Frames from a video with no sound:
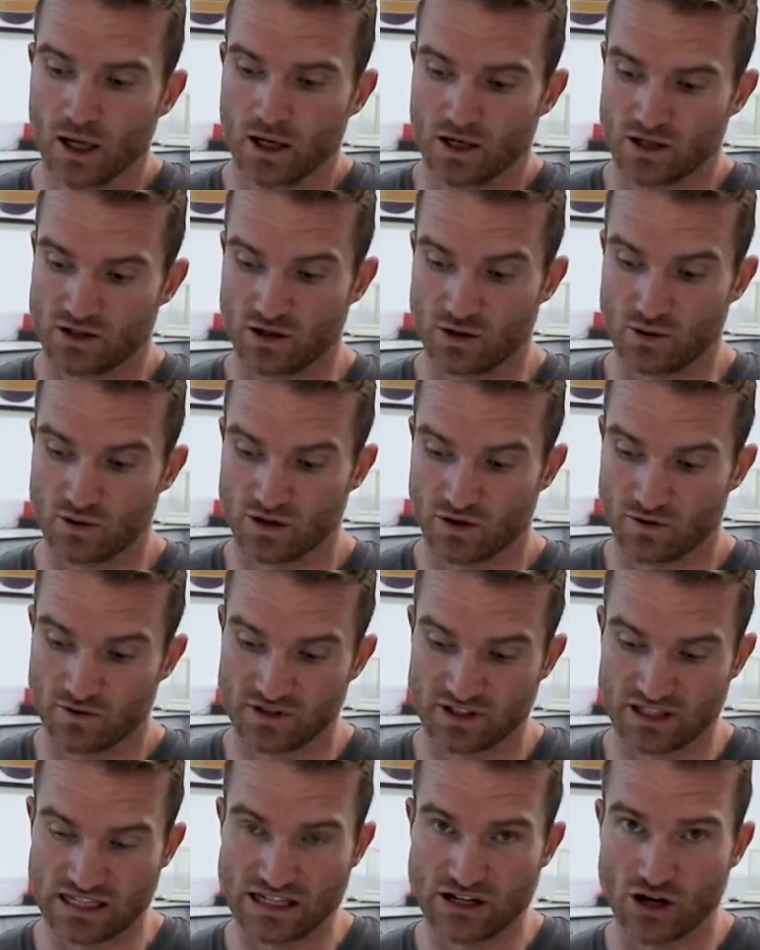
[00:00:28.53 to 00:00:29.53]
So there was
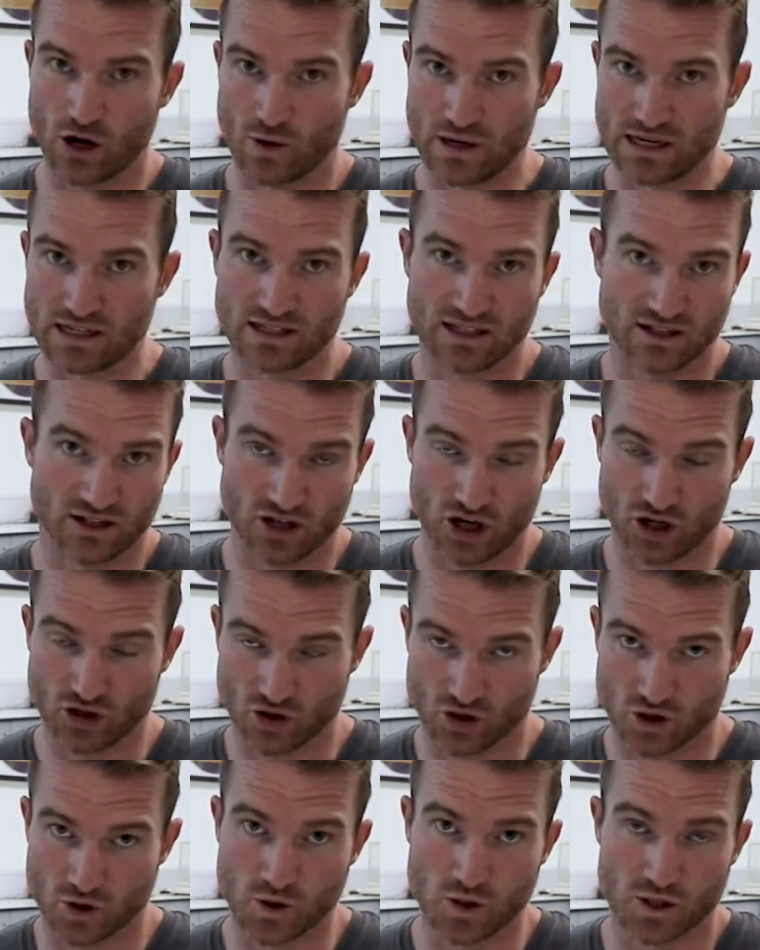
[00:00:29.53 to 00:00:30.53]
obviously no insulin
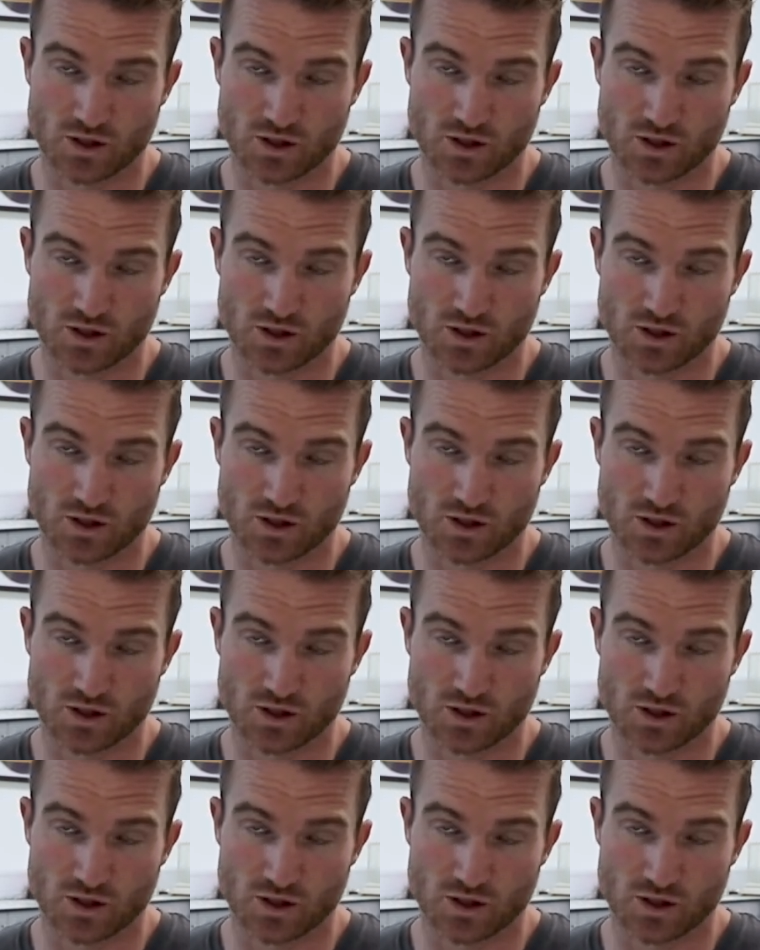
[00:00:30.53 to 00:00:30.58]
adjustments